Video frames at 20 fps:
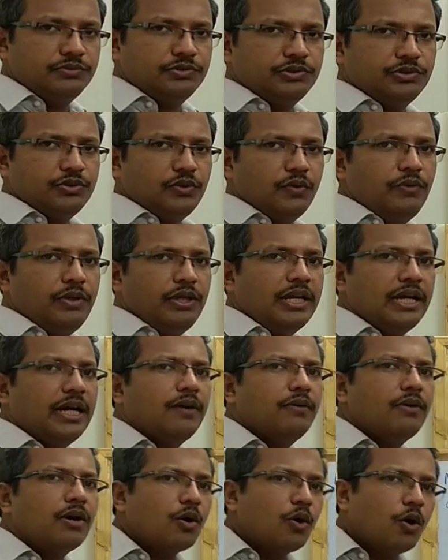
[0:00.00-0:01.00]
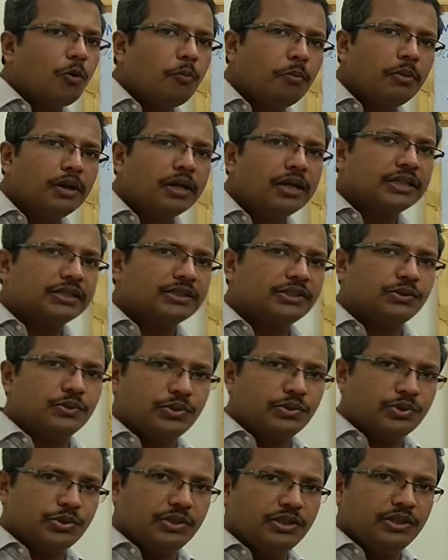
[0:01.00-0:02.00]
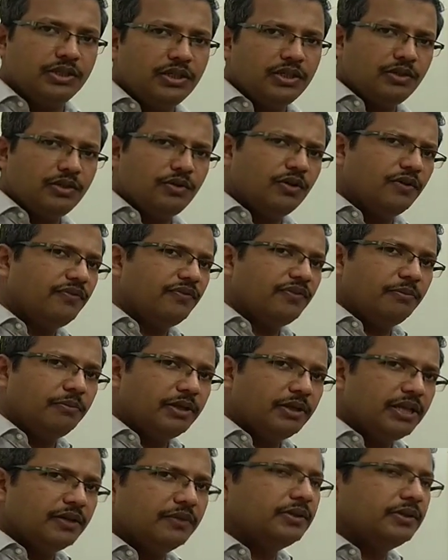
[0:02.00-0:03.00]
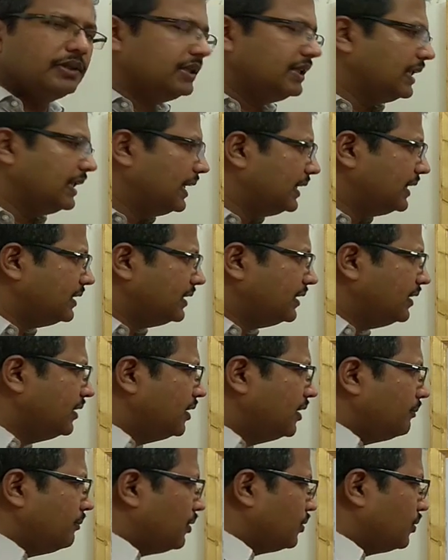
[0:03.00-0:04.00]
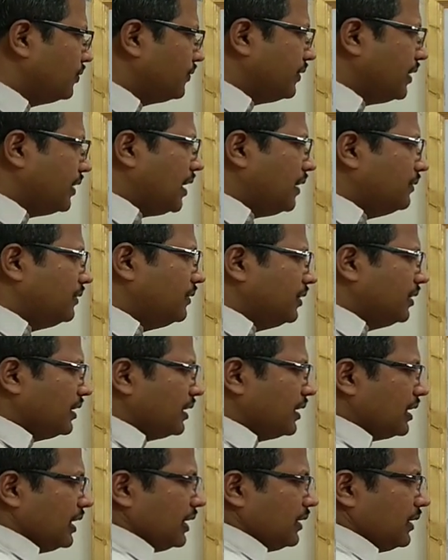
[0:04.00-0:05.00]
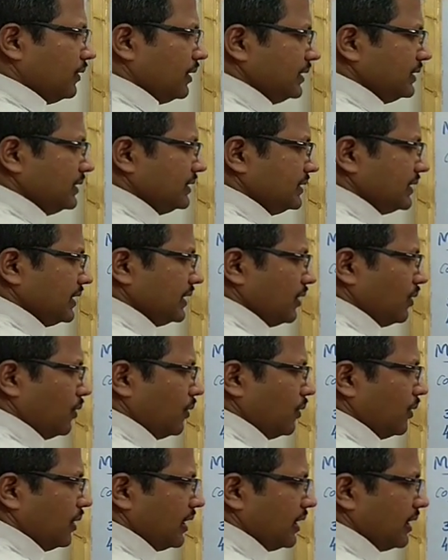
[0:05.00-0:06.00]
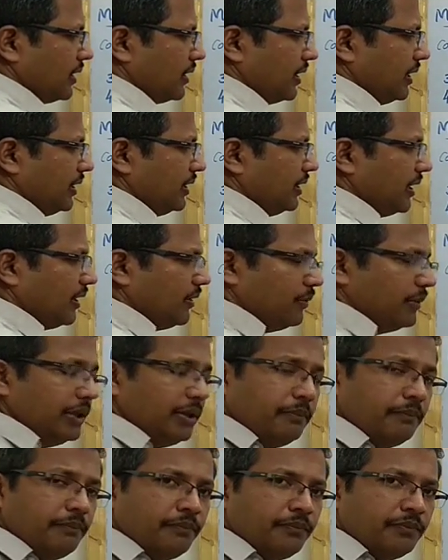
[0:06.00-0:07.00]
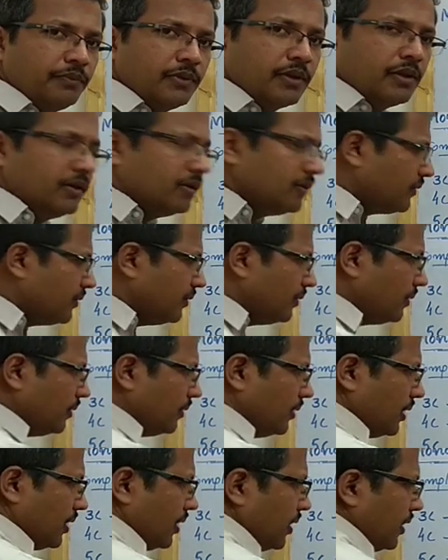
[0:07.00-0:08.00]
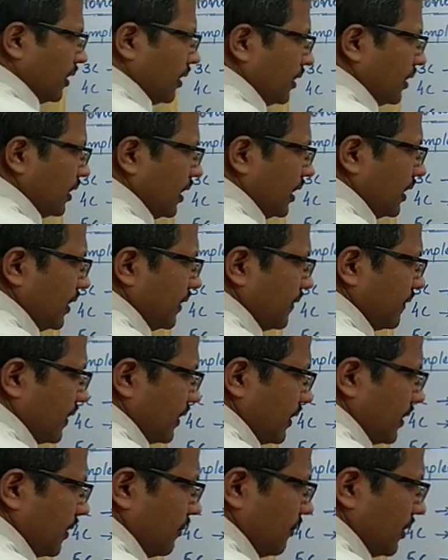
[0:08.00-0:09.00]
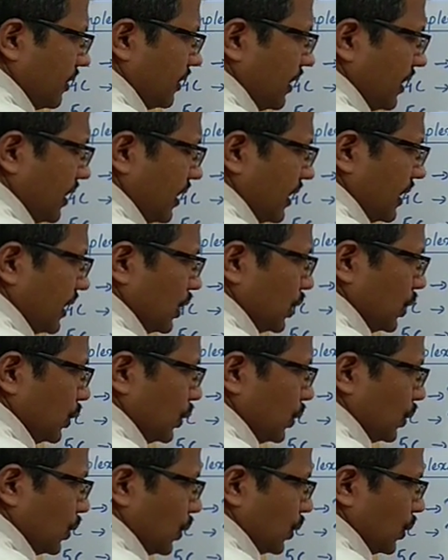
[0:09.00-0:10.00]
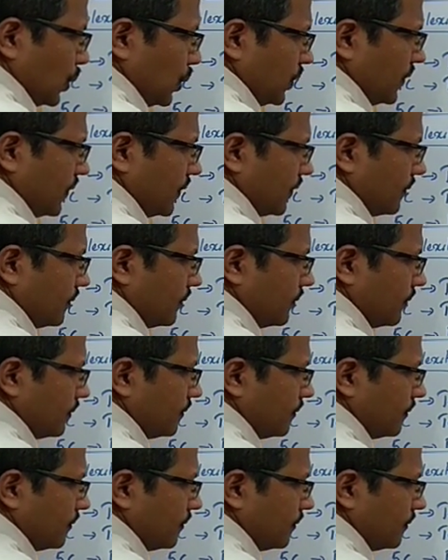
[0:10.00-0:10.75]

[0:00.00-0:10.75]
So we have a common hexose sugar. You are familiar with that because we have learned glycolysis and all in grade 11. So it is nothing but the glucose.